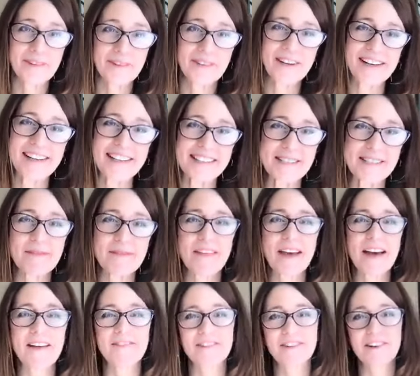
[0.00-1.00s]
created some of
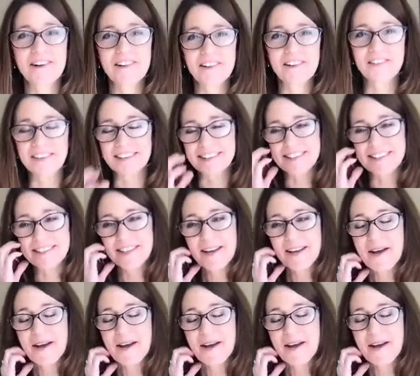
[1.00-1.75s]
that for all of us